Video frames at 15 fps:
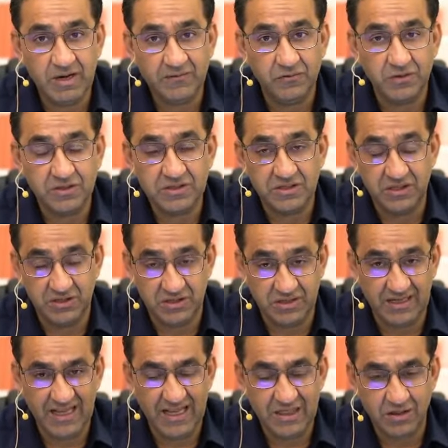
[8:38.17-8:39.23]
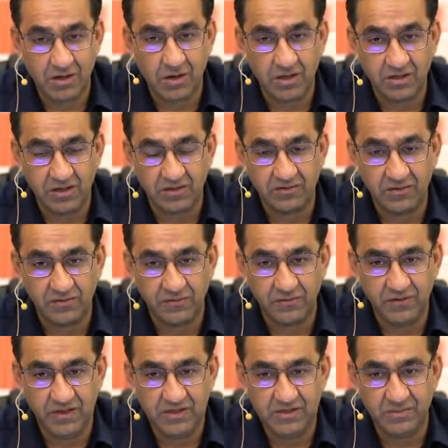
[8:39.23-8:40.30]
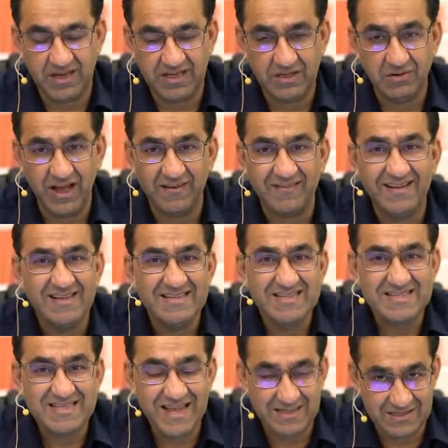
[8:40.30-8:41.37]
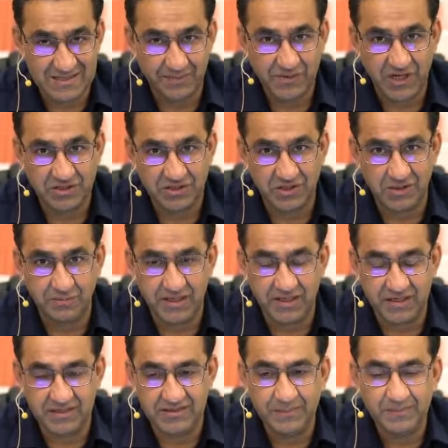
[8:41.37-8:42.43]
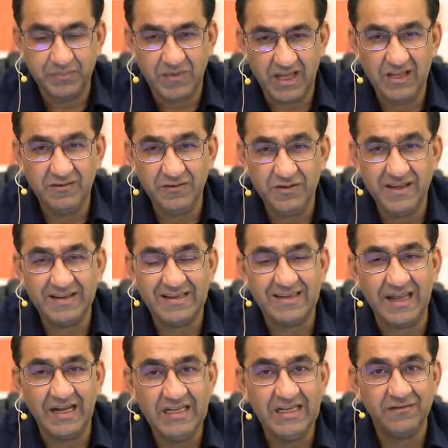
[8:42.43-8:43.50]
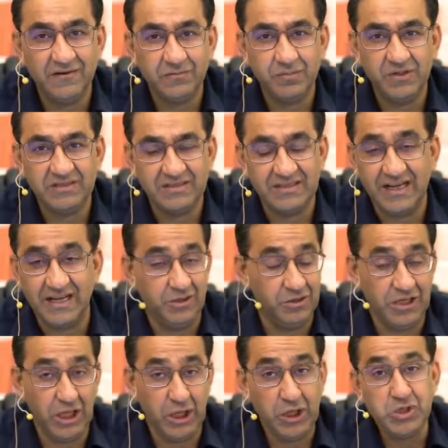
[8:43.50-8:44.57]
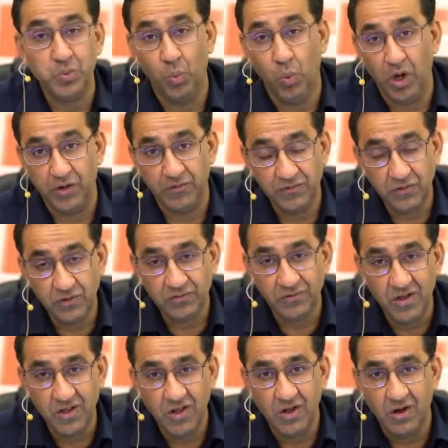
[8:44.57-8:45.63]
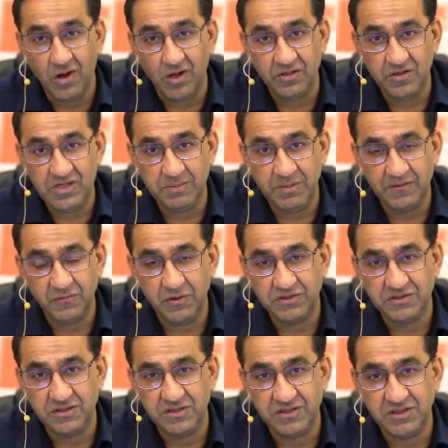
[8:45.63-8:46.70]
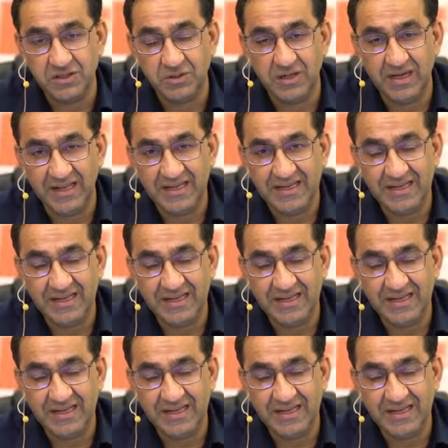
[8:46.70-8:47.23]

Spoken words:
Focus Edition, in the context of e-GMAT, you have 10 subsectional abilities. If you get 95th percentile on each one of those, on the GMAT Focus Edition, you'd likely